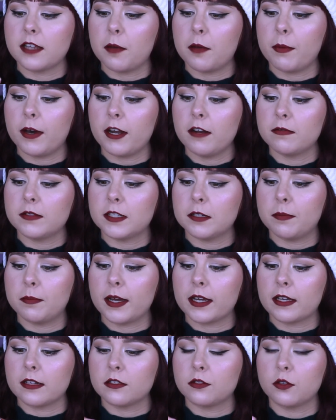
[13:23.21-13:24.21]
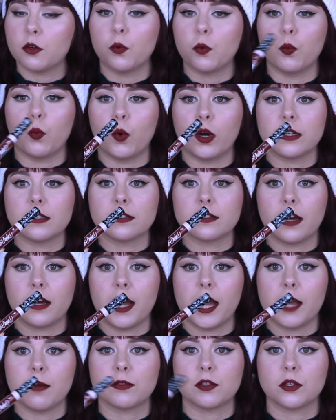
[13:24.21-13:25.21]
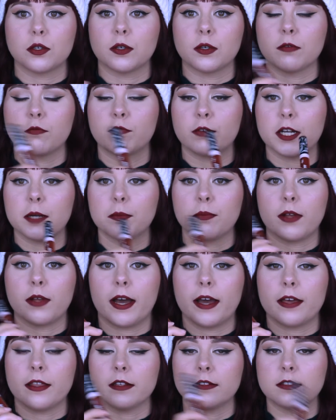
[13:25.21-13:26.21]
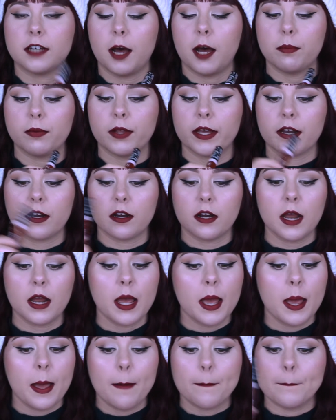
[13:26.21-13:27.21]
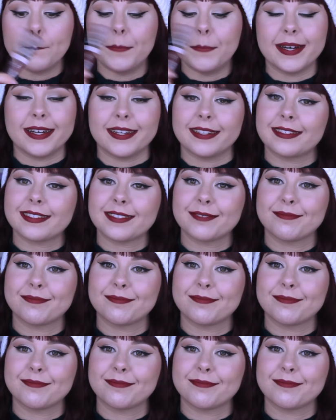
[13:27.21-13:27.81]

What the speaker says: I might have dipped back into it one time to reapply the top layer, but